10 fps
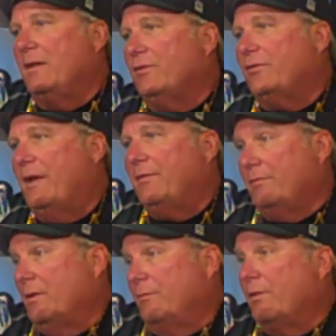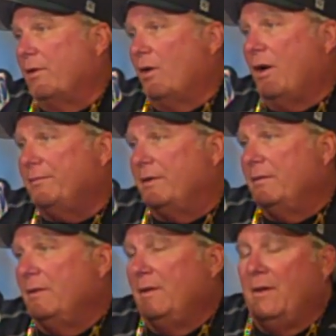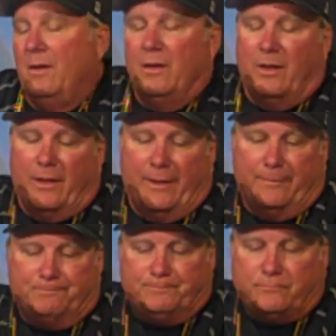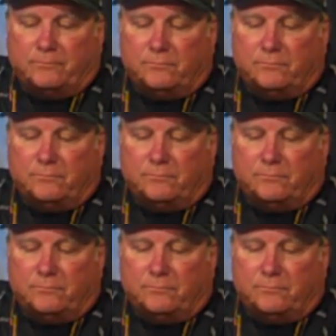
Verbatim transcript: in the seventh very often. Um,